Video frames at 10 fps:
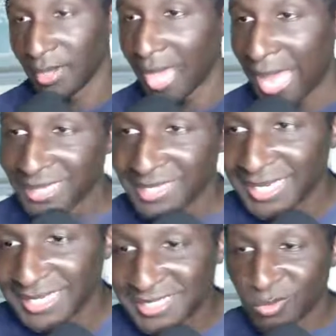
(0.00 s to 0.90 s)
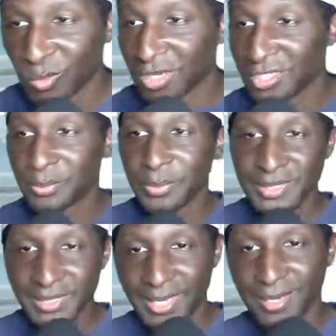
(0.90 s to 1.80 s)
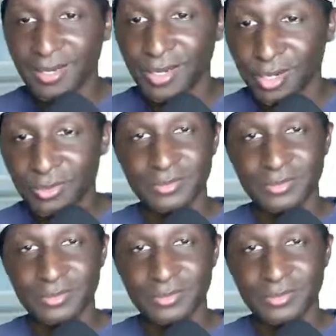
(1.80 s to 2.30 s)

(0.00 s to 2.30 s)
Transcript: I think this is 100% a goal.